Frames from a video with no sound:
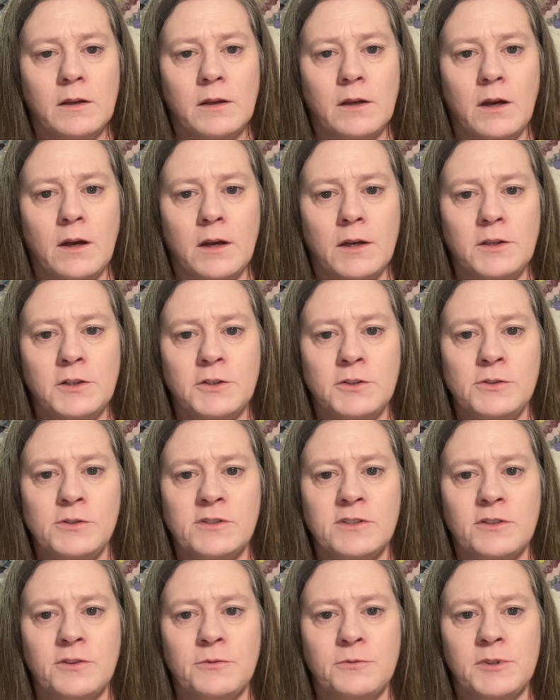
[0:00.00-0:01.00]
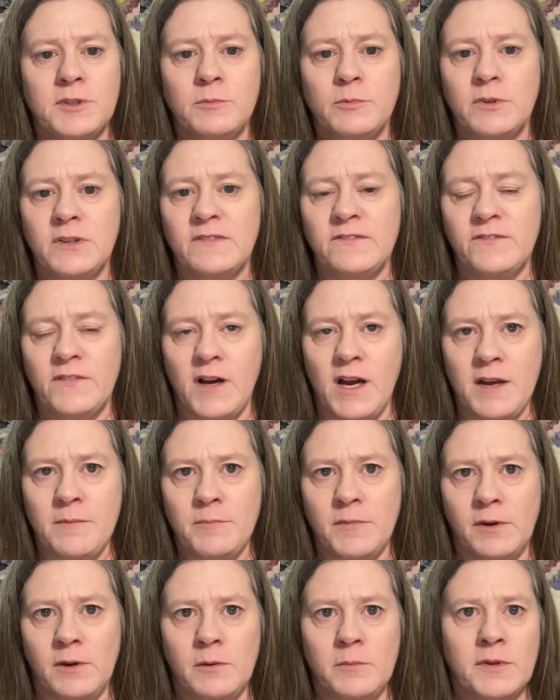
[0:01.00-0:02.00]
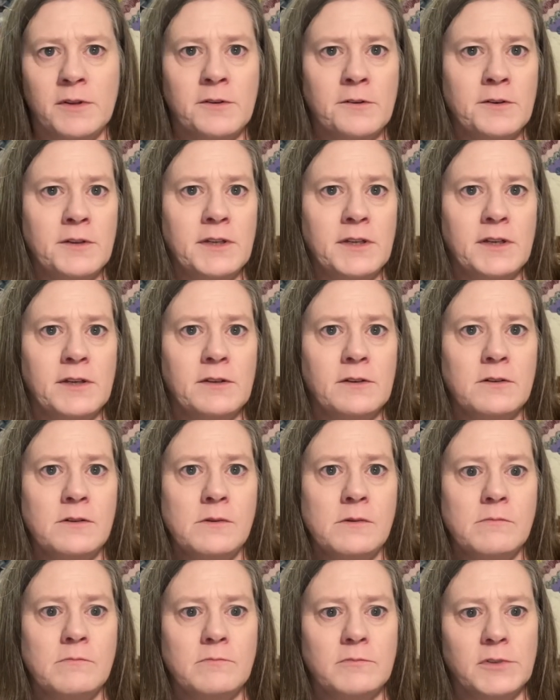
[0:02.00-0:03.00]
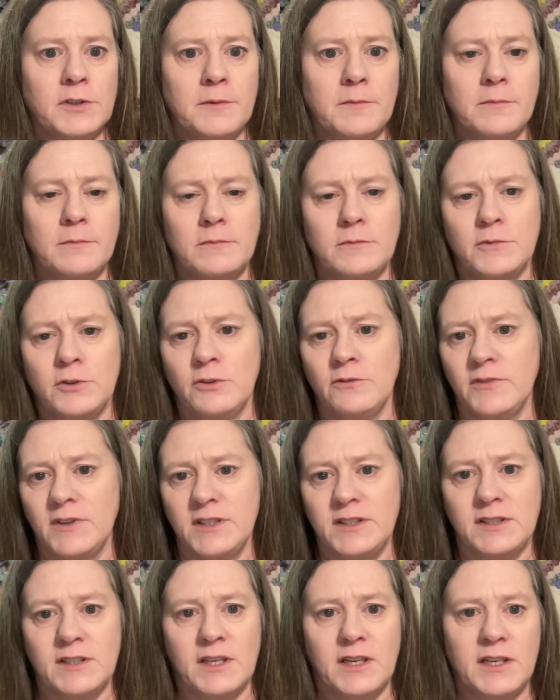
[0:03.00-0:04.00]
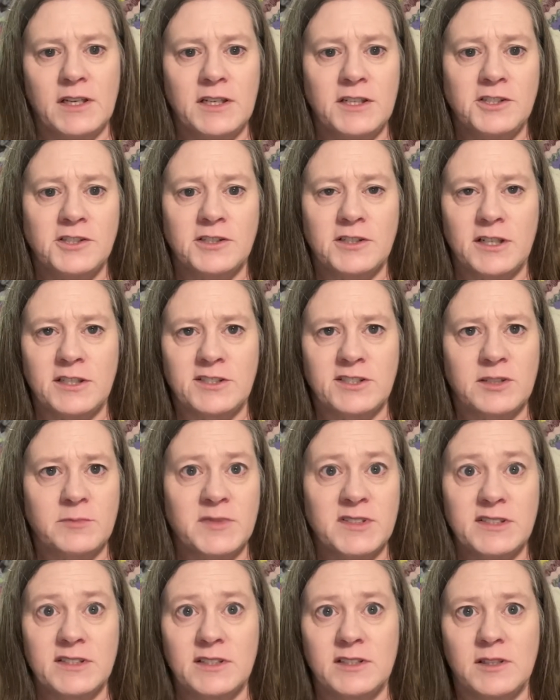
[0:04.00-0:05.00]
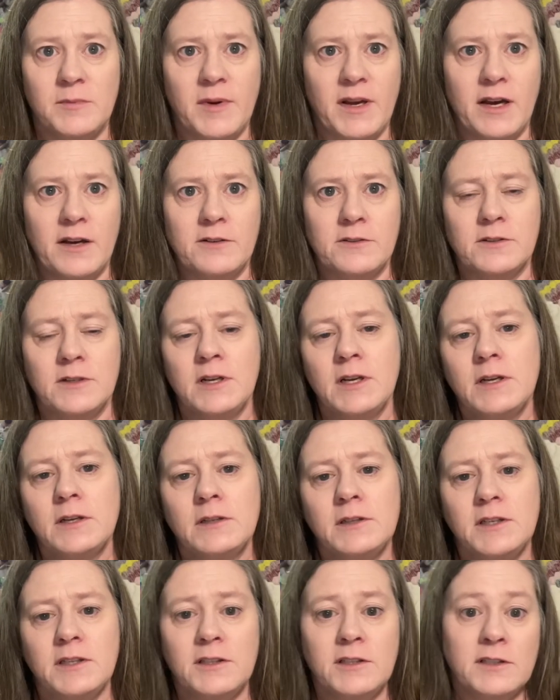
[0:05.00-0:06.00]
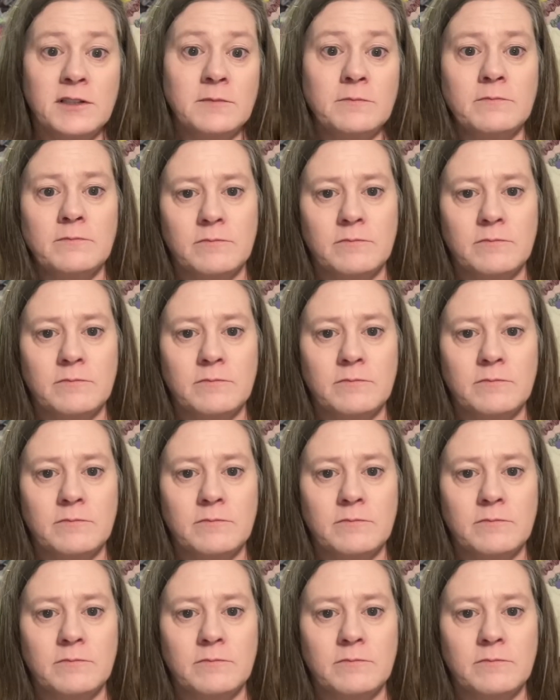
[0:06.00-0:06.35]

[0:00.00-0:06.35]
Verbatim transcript: I used a three point five millimeter needle. Um, you'll find the gauge estimates in the pattern, in the